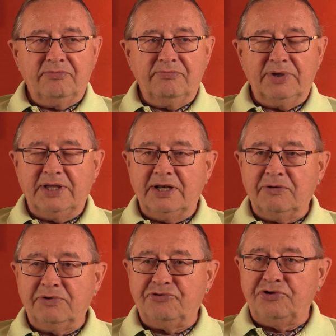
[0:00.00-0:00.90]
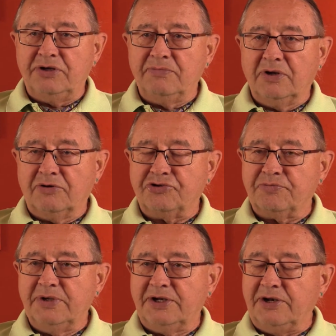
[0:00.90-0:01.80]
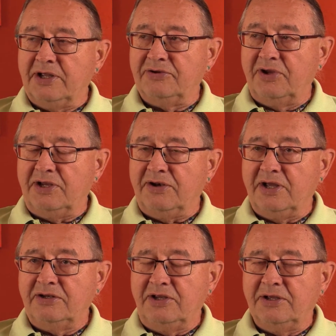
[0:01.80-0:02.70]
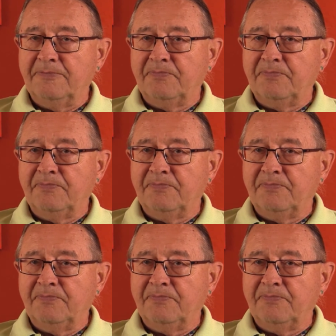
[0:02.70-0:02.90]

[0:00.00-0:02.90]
beginning with Gene Miller Schmidt in 1990,